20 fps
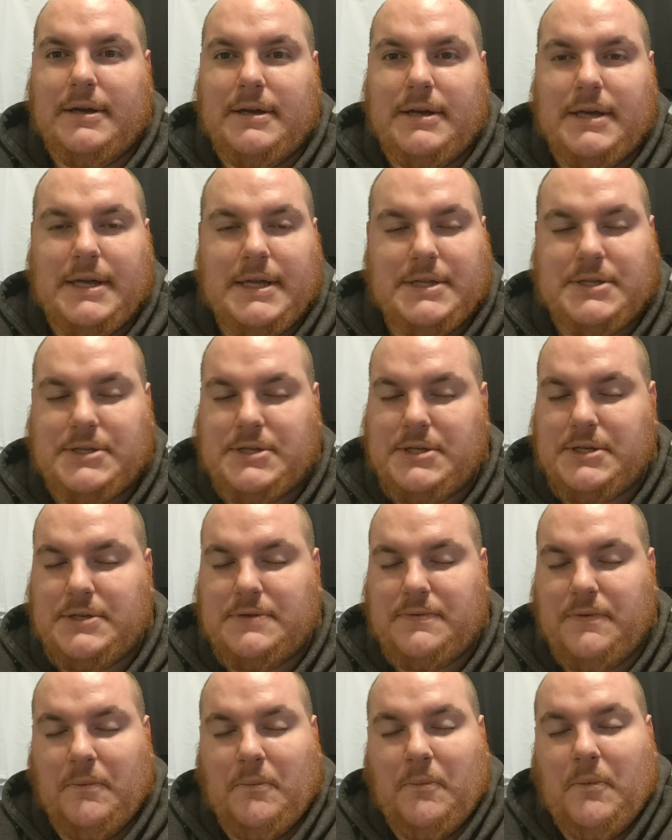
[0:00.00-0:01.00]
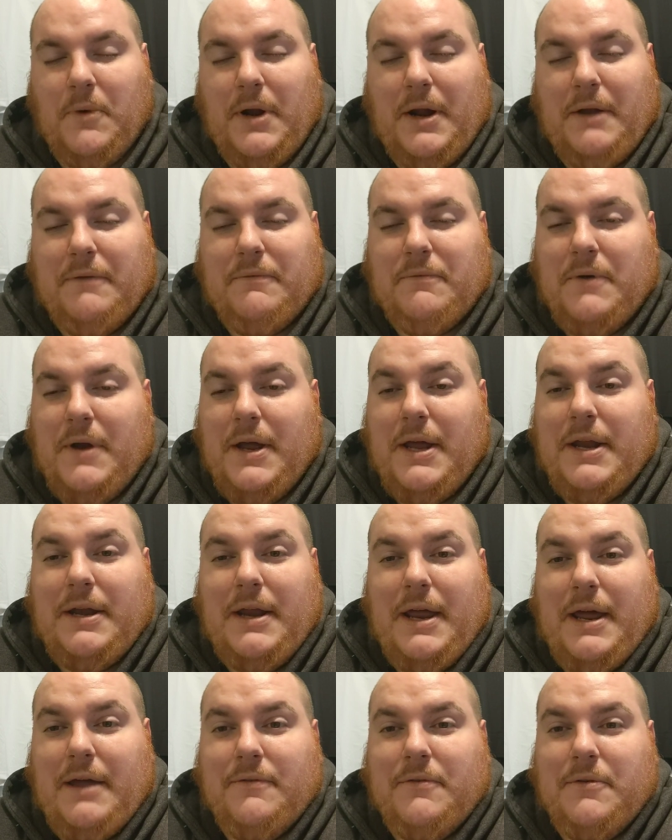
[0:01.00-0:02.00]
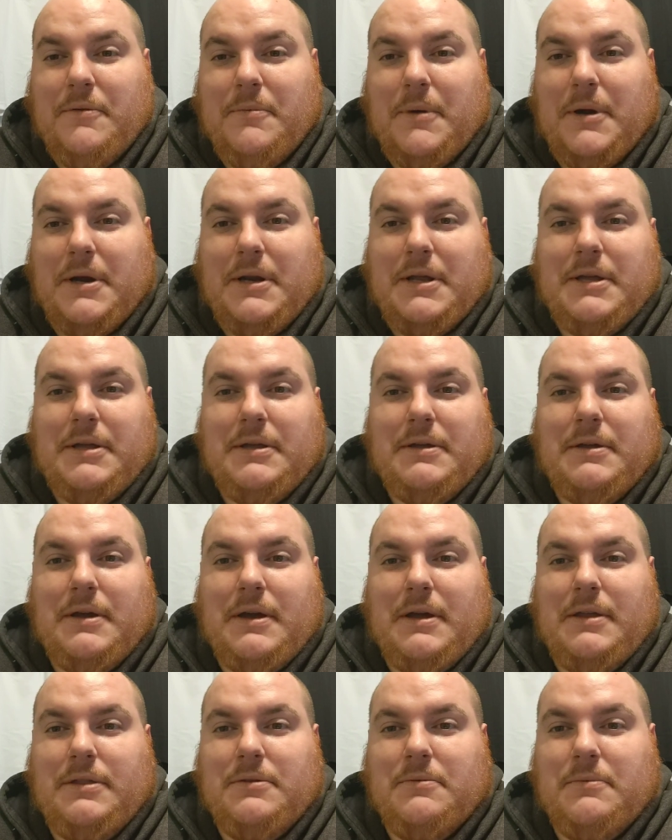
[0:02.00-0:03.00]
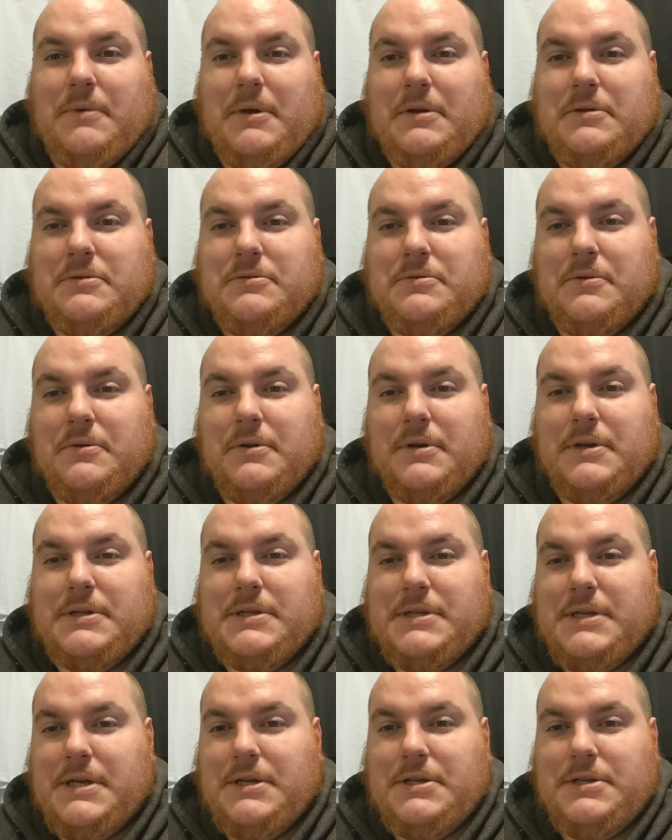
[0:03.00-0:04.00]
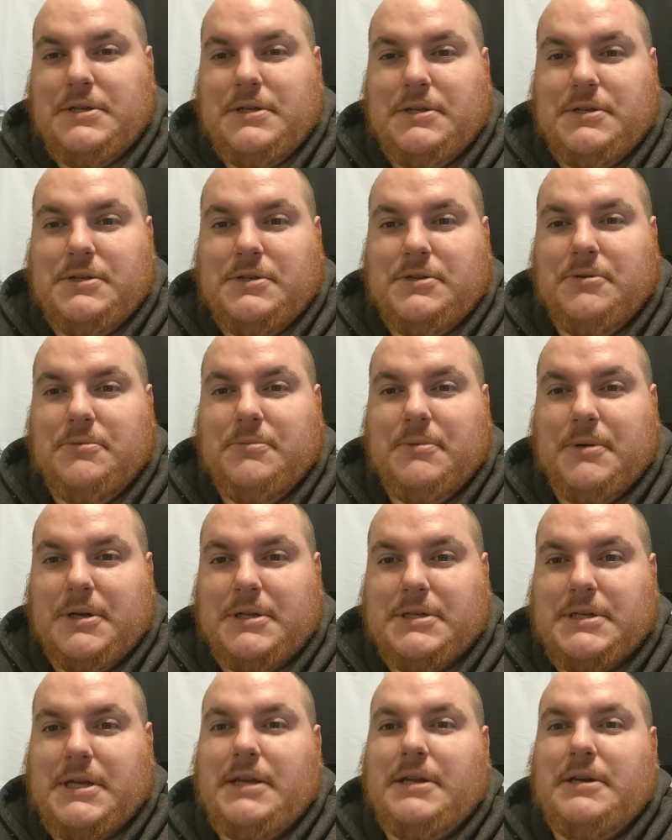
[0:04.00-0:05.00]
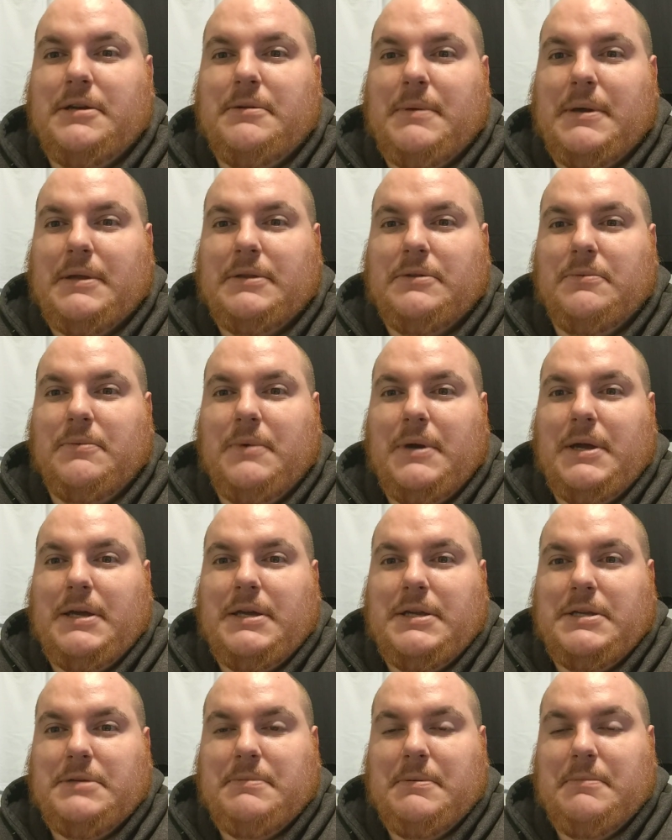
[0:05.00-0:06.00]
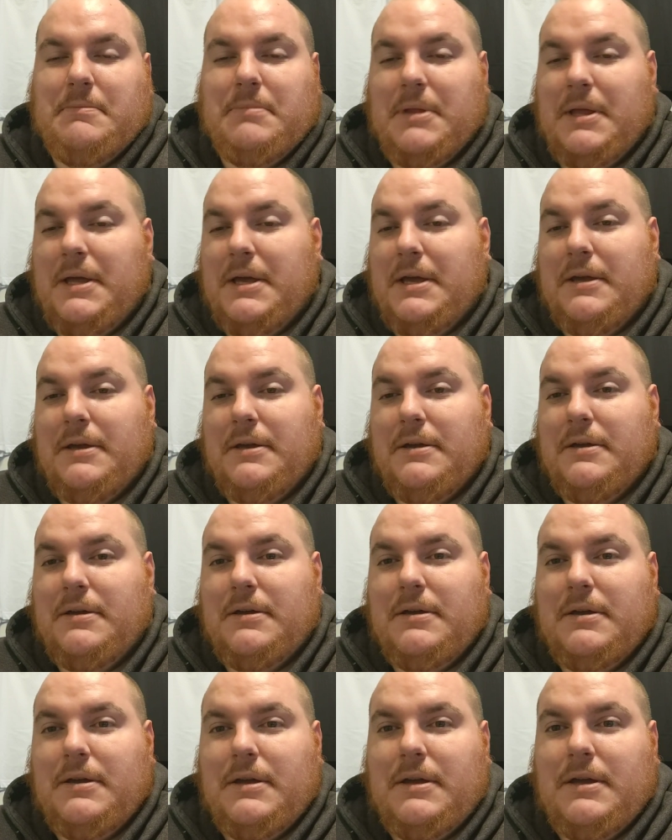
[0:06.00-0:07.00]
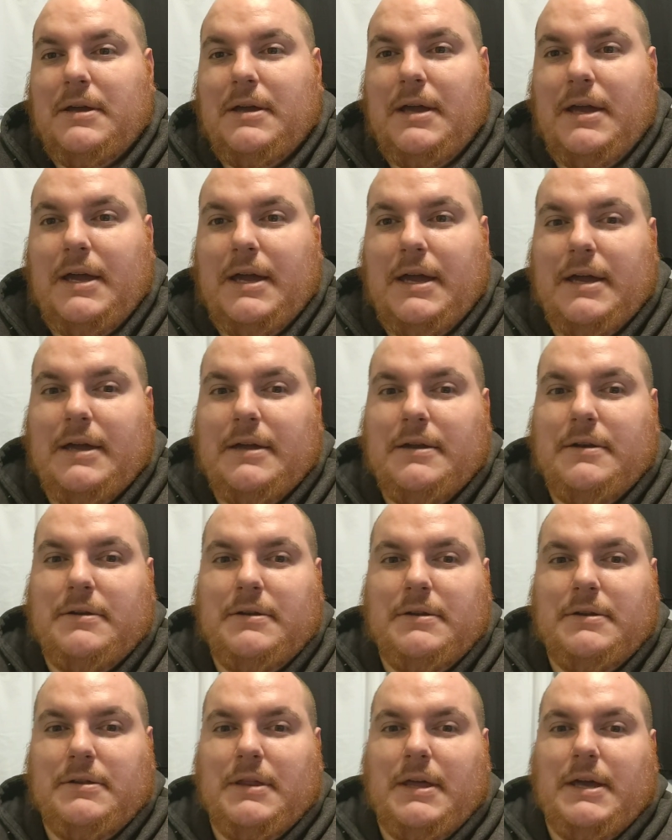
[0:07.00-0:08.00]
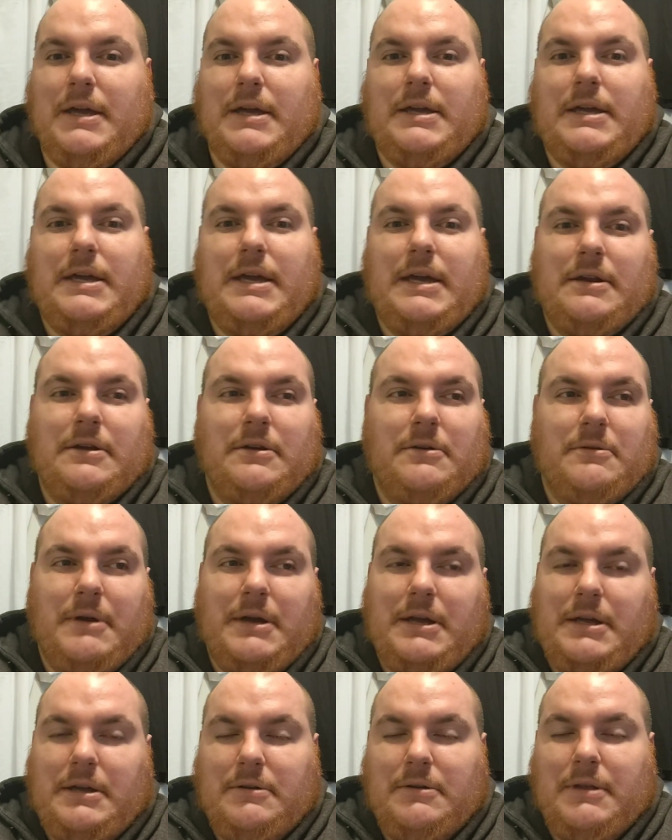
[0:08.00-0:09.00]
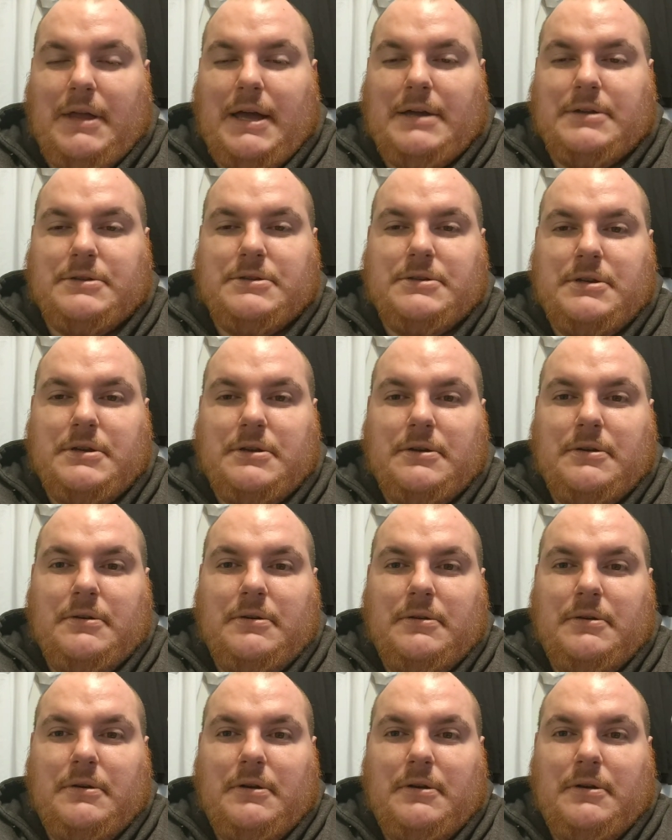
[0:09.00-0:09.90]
It's just from what I've read, everybody on the Raiders organization is super excited about the way he's been playing. And, like, he had a great year last year.